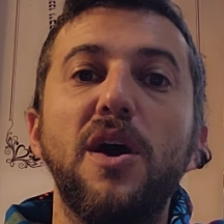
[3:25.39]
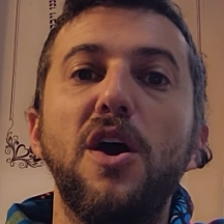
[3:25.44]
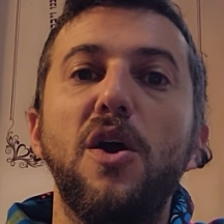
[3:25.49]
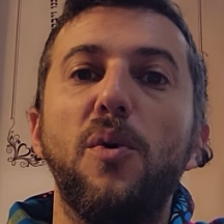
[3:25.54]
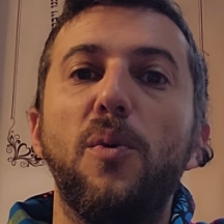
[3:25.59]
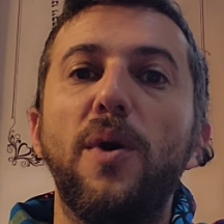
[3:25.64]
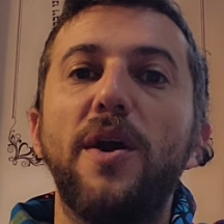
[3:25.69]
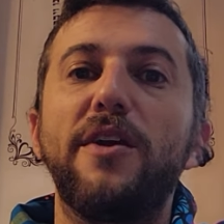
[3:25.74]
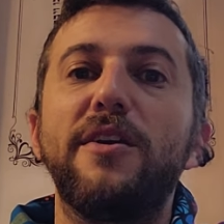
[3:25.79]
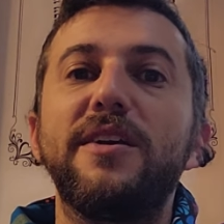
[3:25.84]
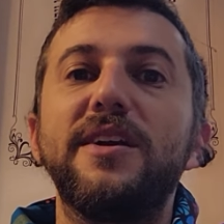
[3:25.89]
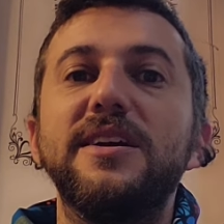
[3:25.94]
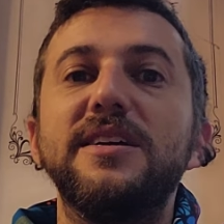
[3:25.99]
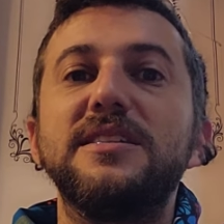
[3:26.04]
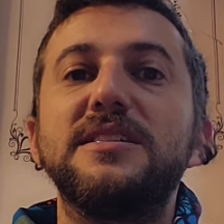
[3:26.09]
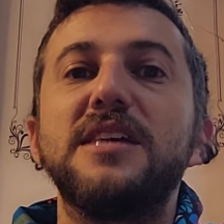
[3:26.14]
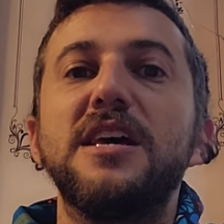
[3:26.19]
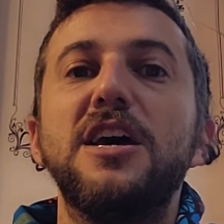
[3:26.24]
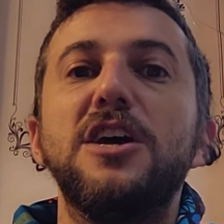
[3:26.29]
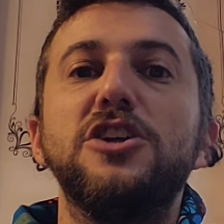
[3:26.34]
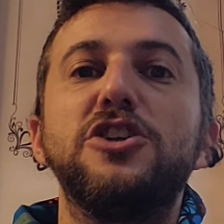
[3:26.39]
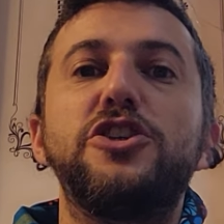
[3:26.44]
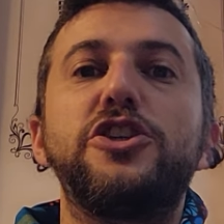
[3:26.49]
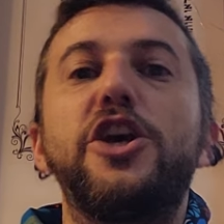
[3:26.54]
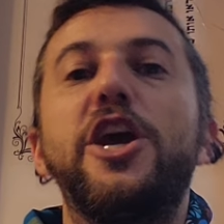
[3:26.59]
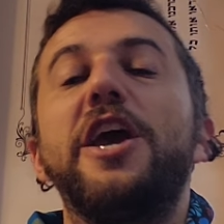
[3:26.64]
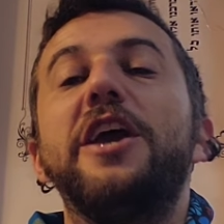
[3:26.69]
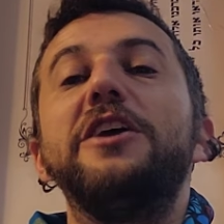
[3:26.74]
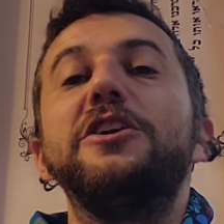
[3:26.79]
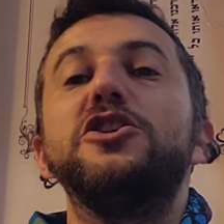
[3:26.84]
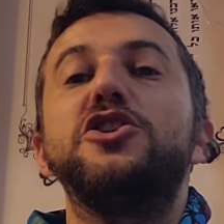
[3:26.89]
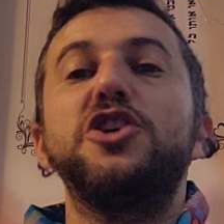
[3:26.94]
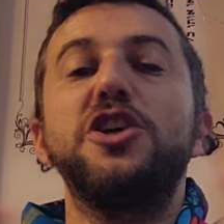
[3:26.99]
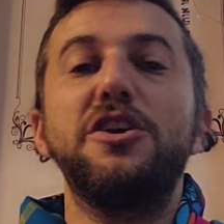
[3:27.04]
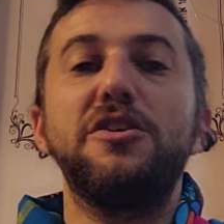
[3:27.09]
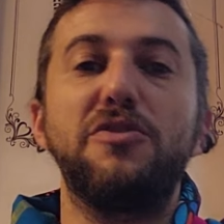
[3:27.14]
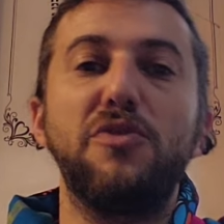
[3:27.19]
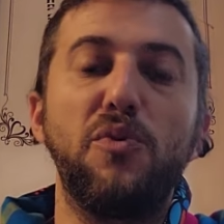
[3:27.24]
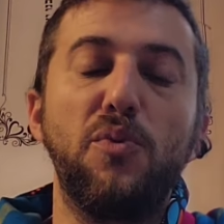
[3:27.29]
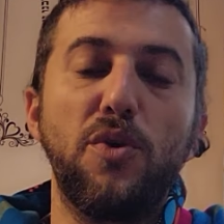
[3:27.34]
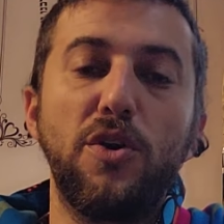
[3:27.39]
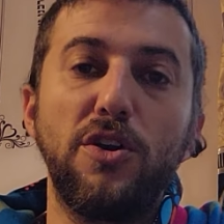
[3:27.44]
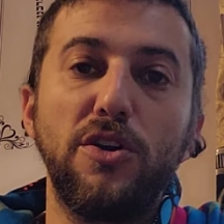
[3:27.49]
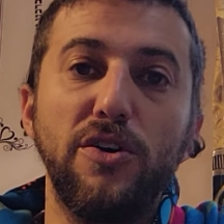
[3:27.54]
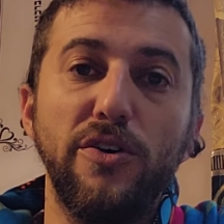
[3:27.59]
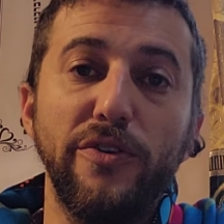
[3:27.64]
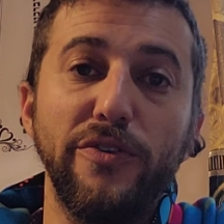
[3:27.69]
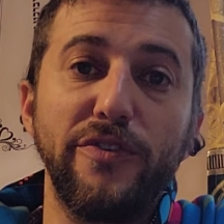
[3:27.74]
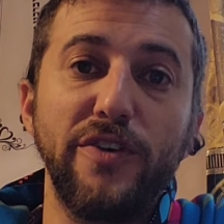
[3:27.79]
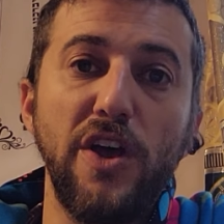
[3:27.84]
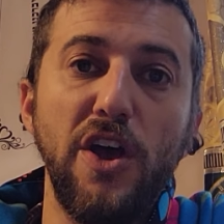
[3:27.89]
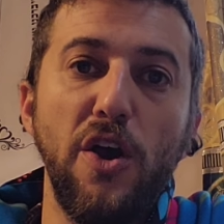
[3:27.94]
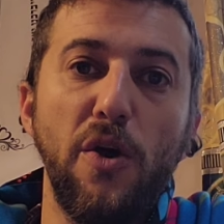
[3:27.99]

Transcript: Where is changing the world?